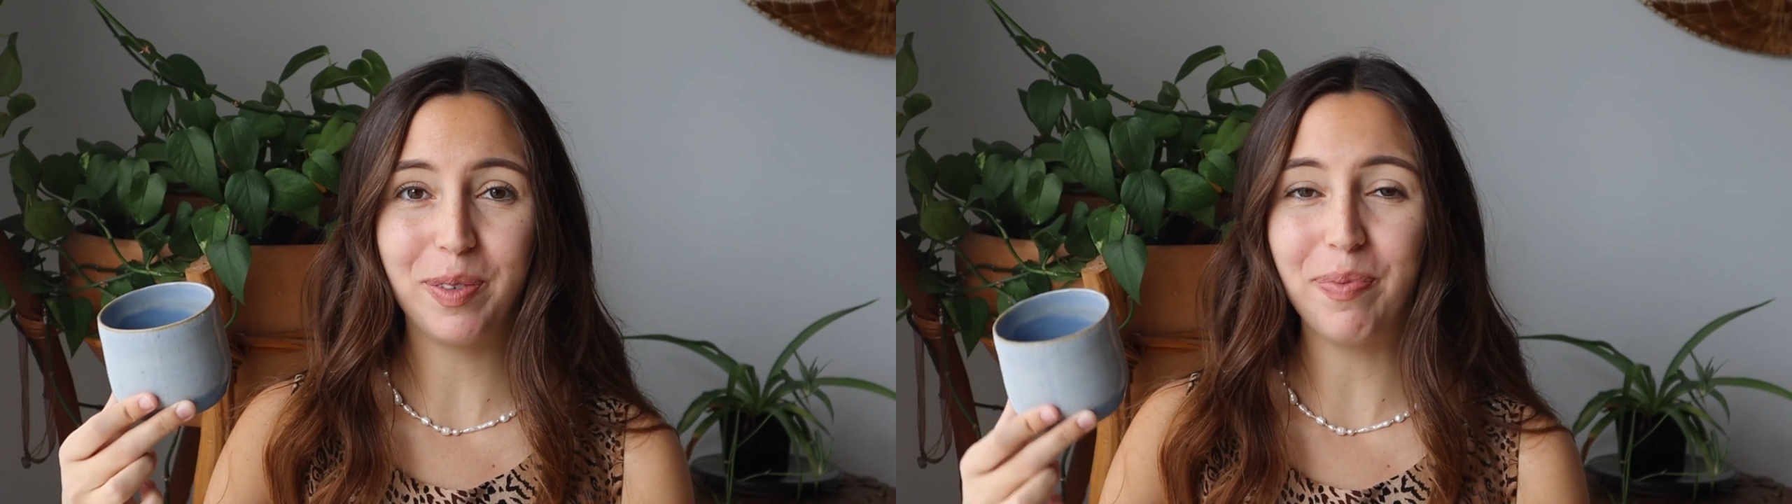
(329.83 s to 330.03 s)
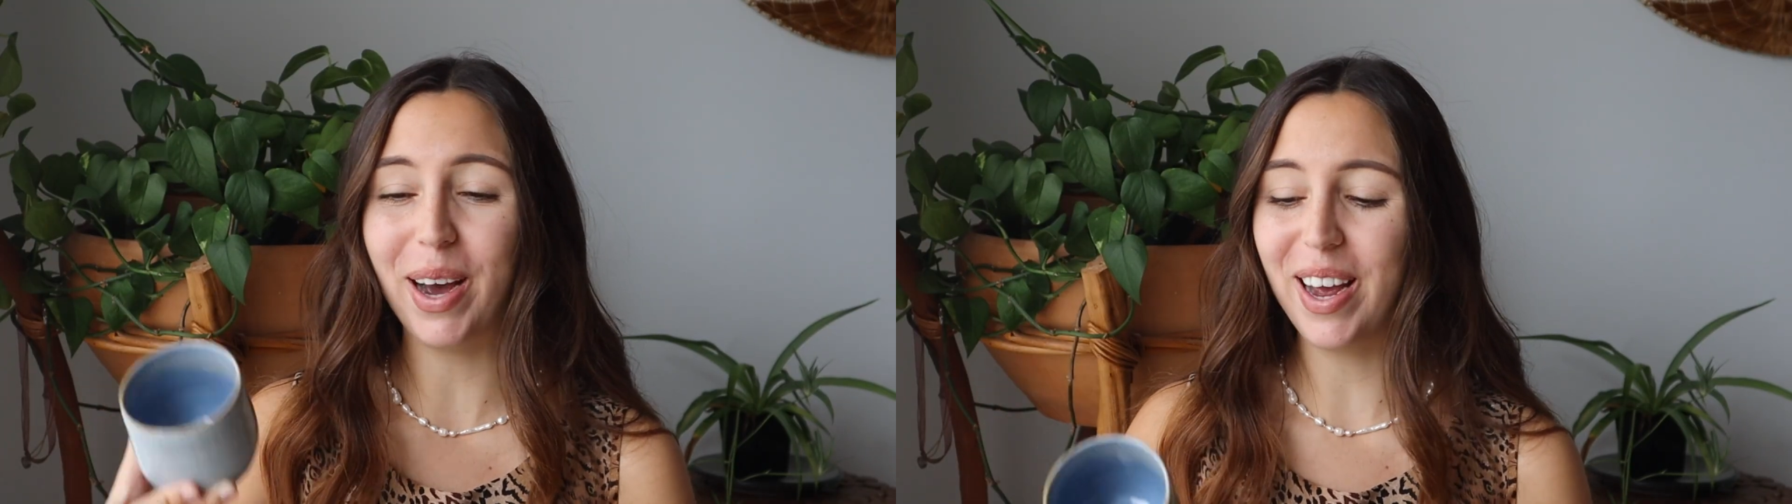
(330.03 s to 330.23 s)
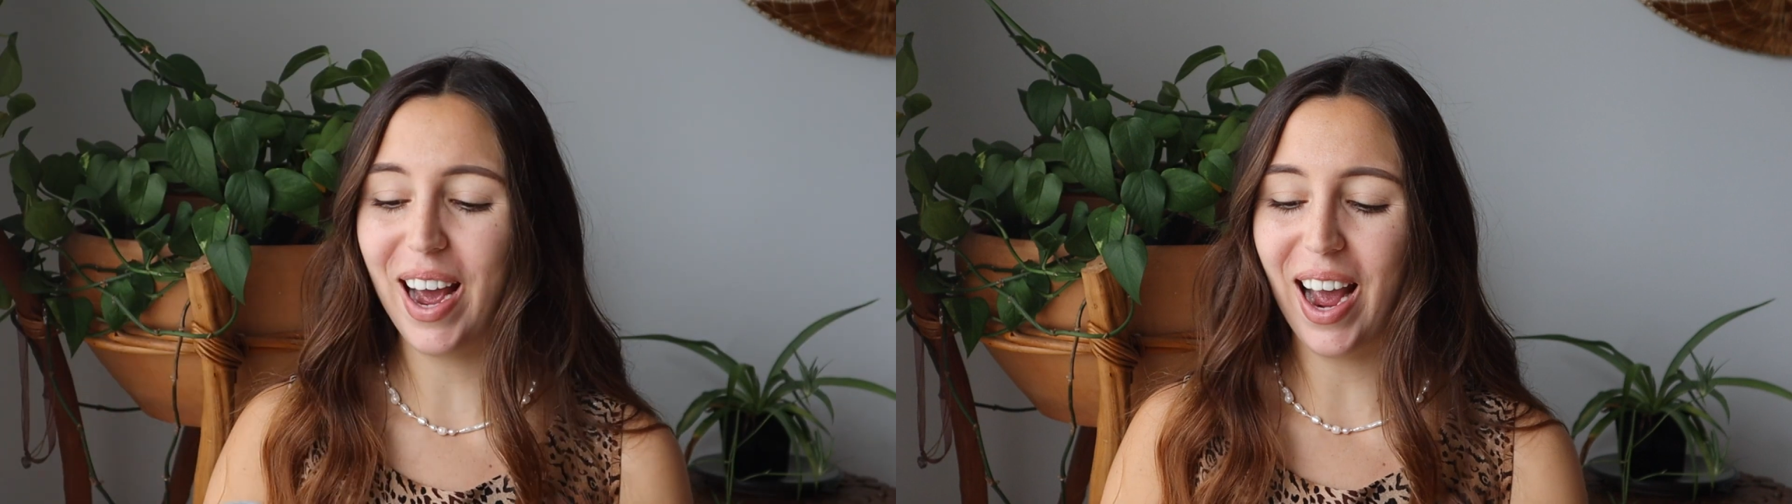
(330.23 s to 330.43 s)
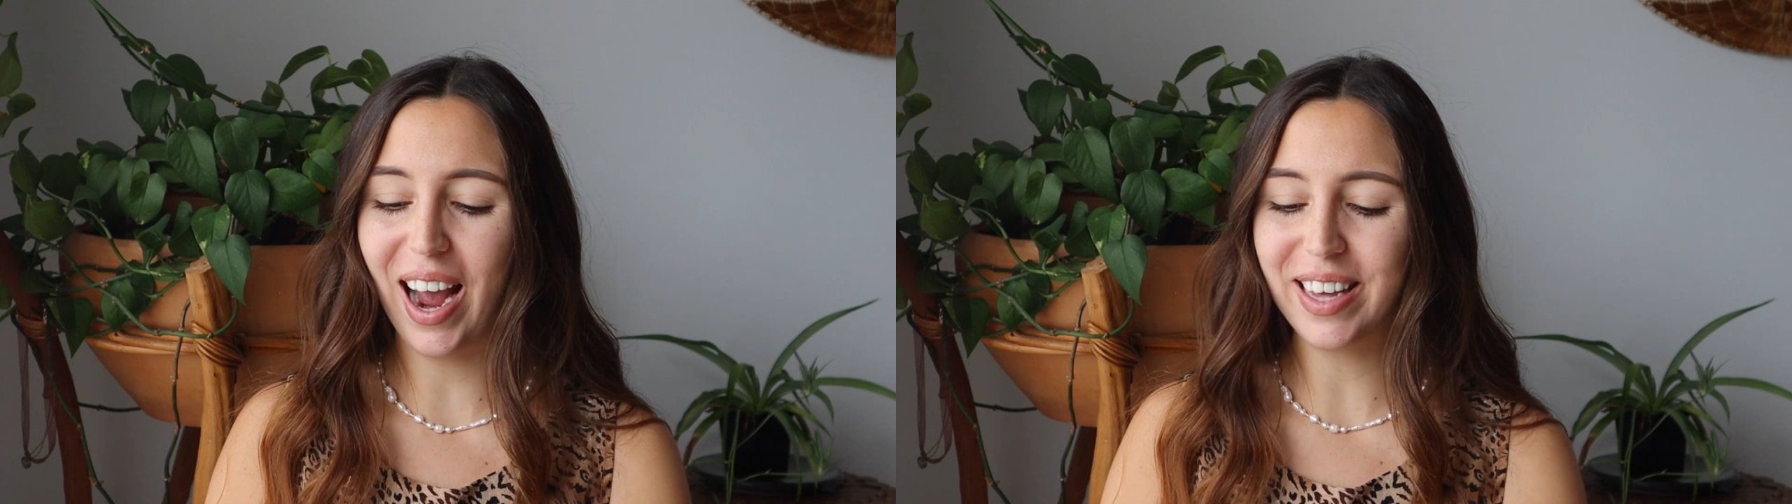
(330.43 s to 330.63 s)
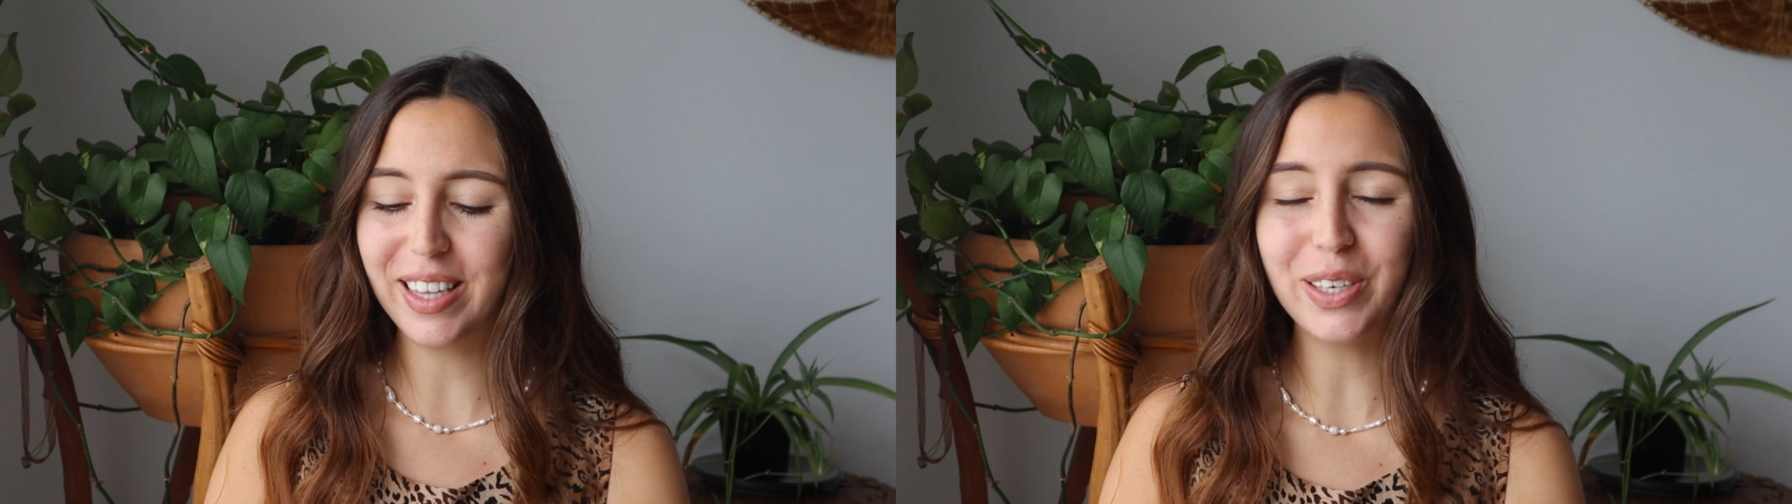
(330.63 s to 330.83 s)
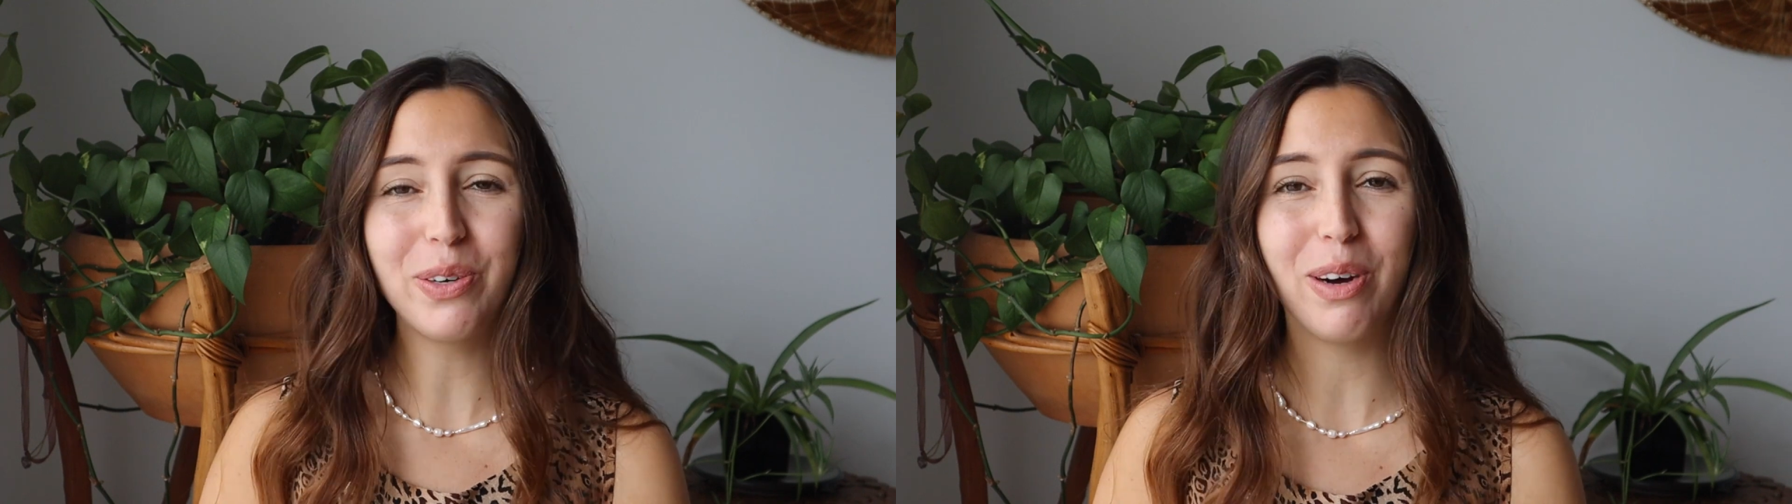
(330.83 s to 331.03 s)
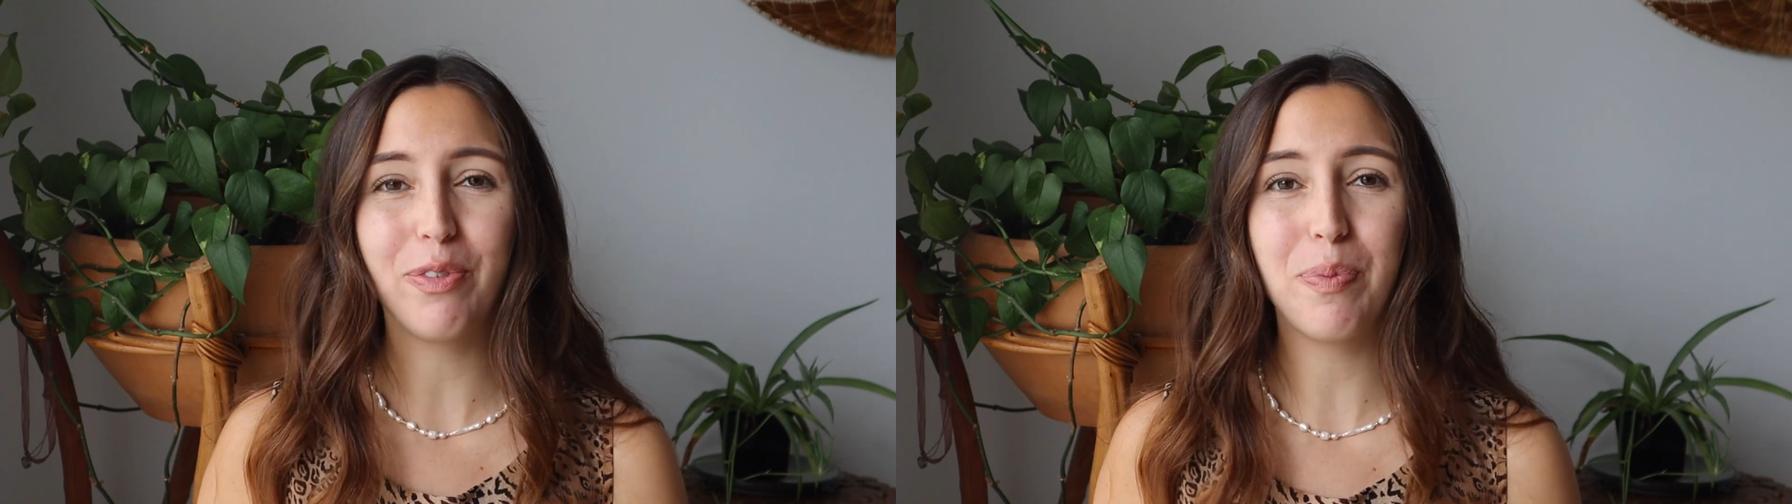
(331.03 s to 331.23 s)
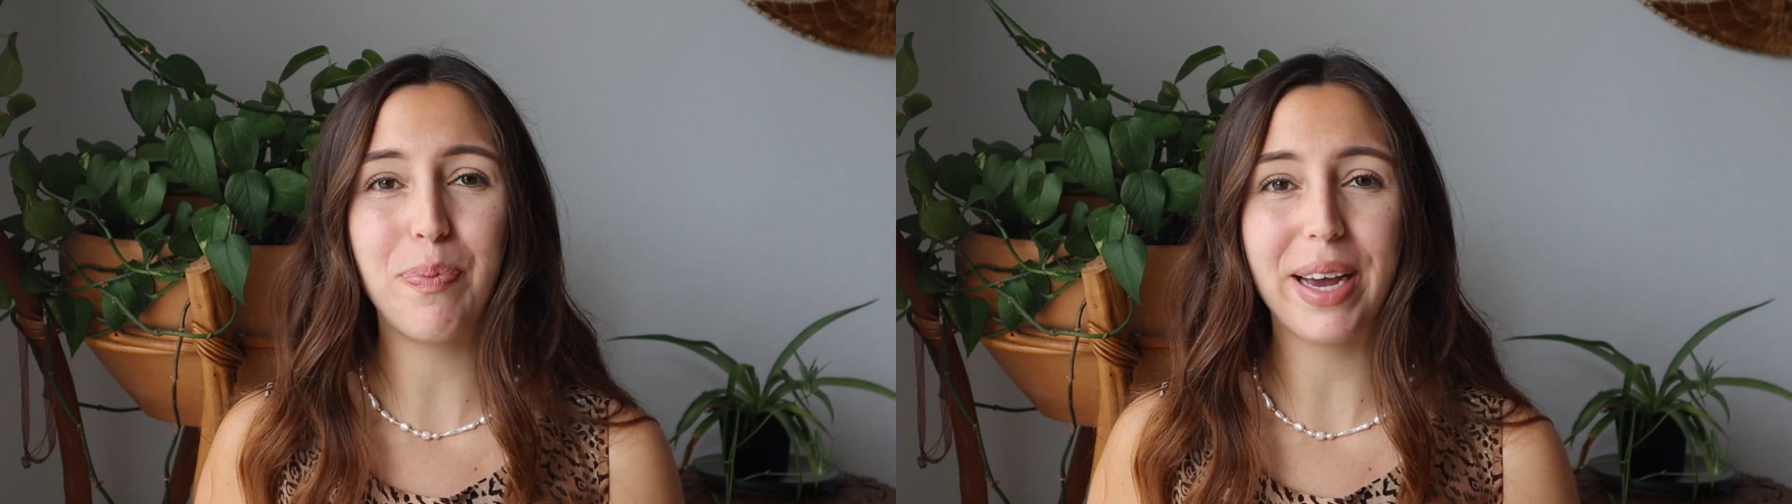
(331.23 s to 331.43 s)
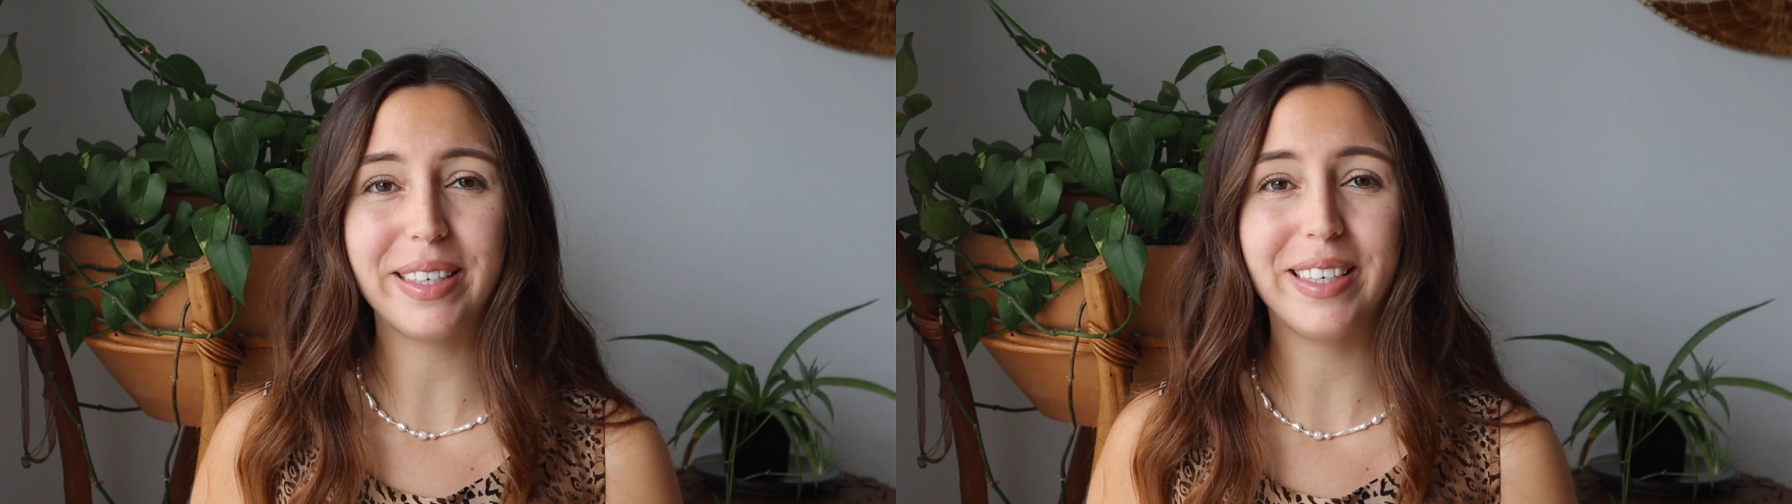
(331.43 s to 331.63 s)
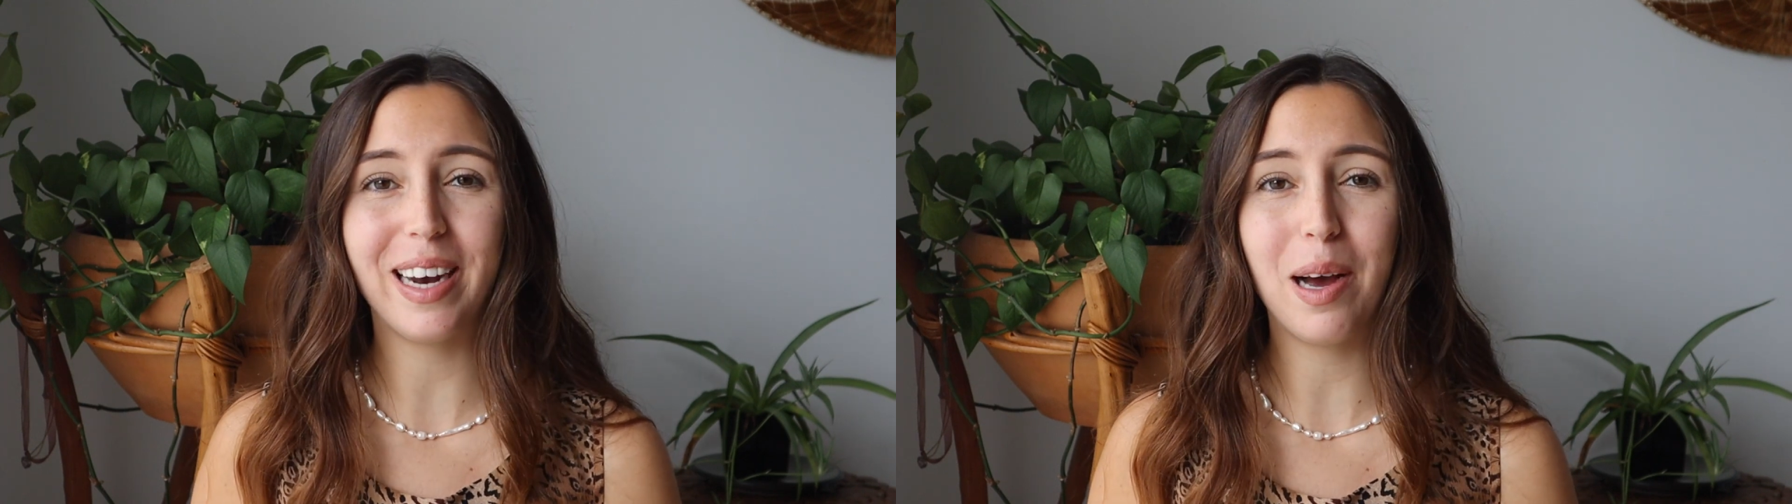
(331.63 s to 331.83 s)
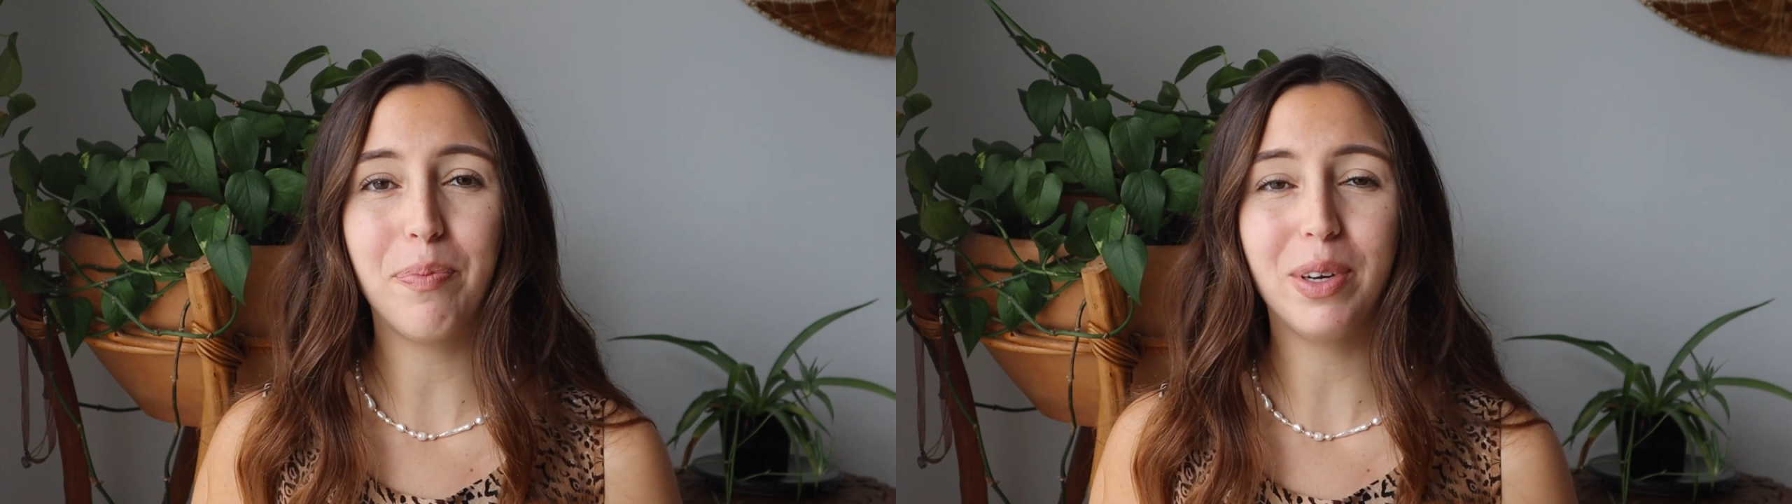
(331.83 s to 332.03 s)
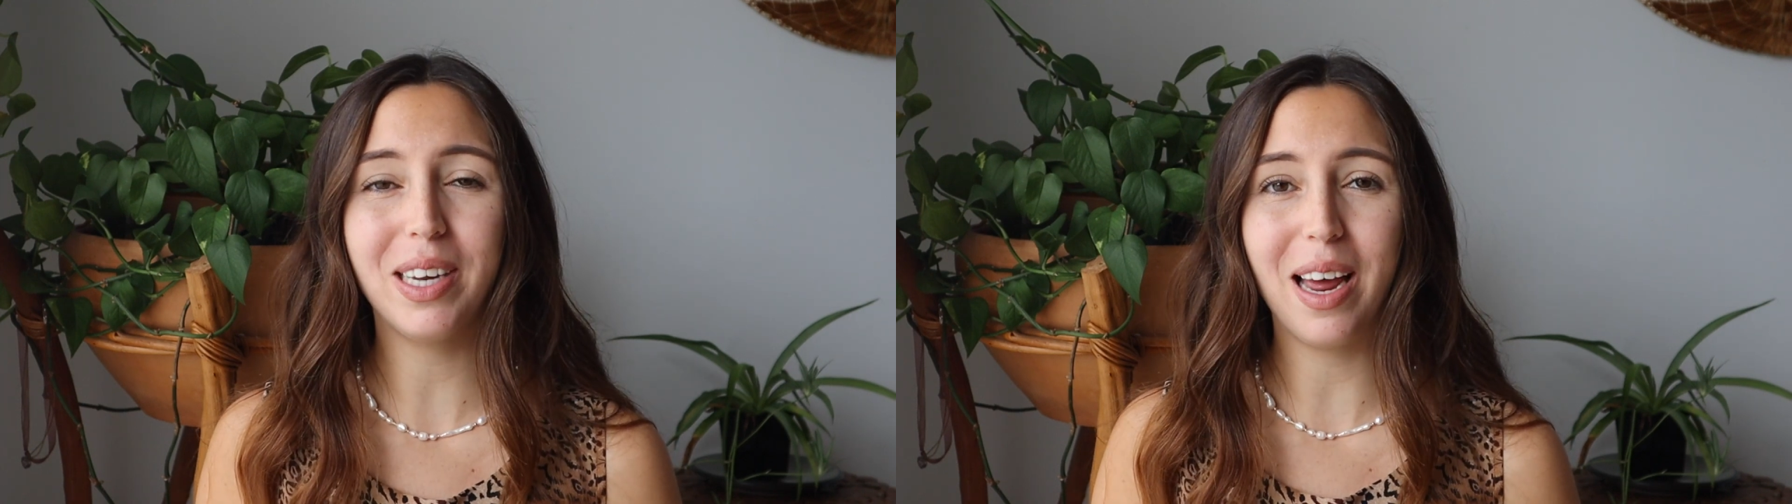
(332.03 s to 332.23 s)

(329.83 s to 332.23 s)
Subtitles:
but I think whoever picked it up